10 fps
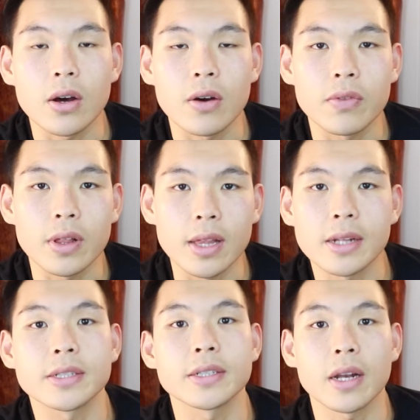of the
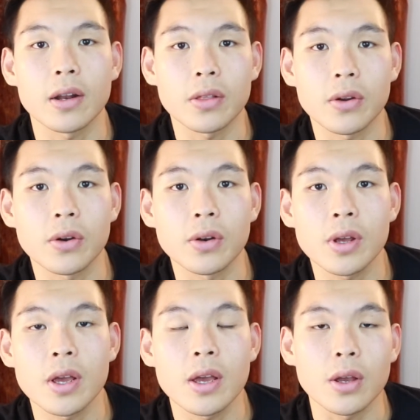lessons that I learned
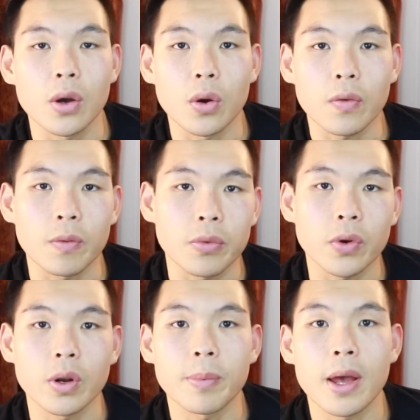going from
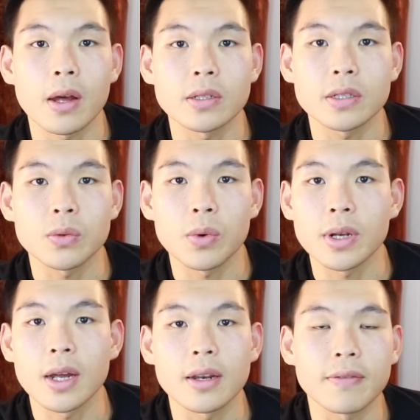300 pounds to
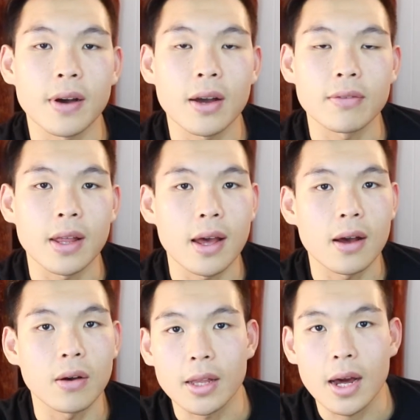195
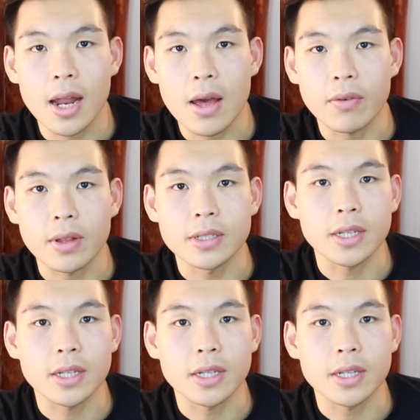now, not having the